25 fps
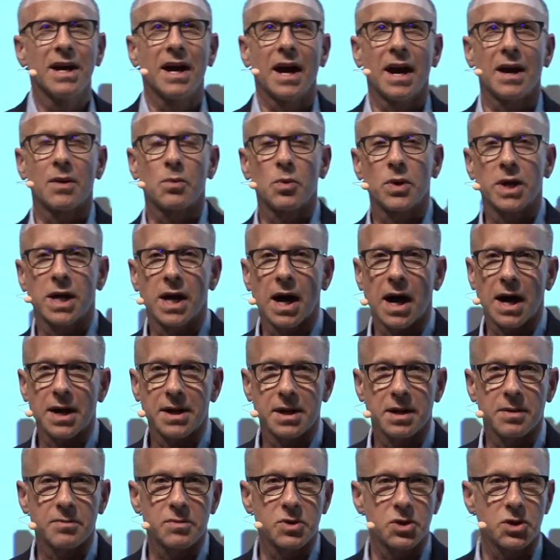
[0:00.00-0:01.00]
and we got
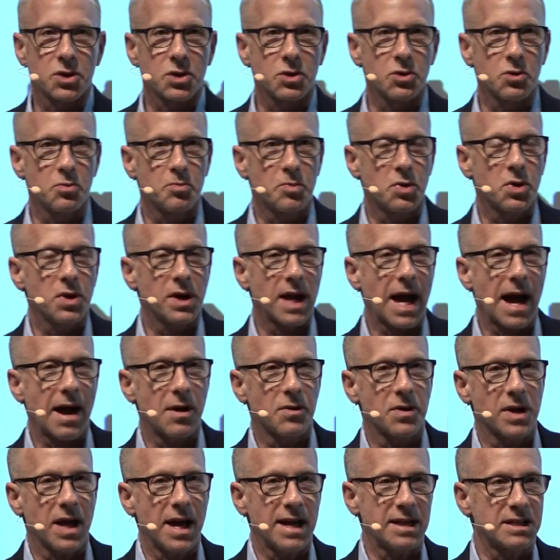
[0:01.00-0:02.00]
him to put
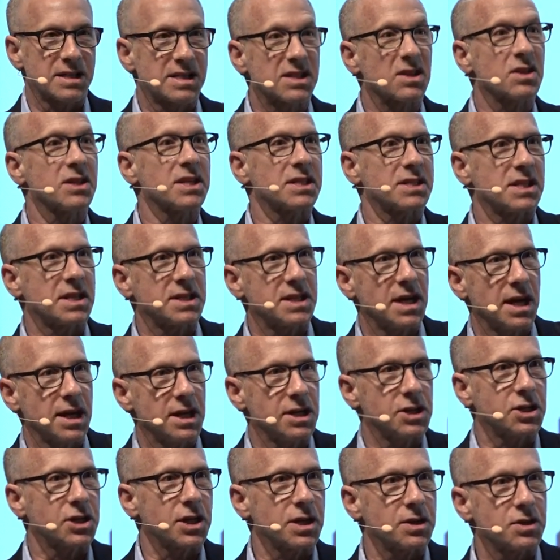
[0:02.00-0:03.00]
out a
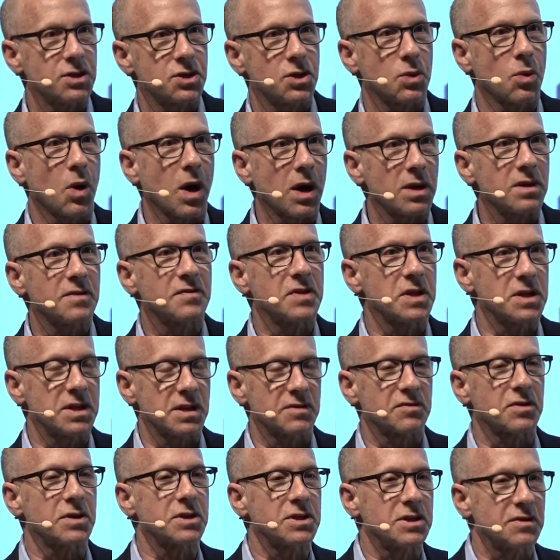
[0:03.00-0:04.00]
solicitation to all of the
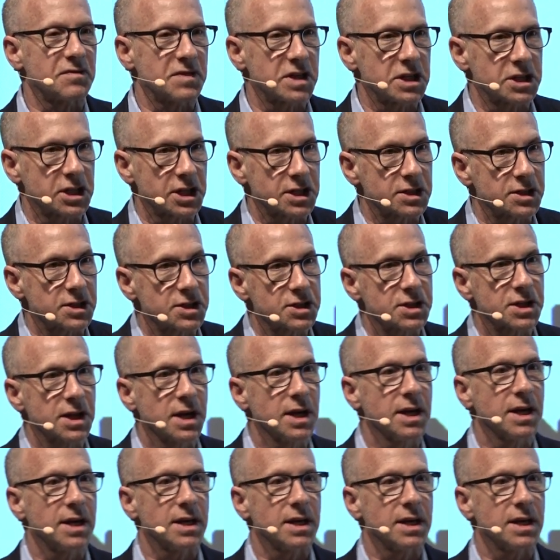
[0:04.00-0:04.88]
different divisions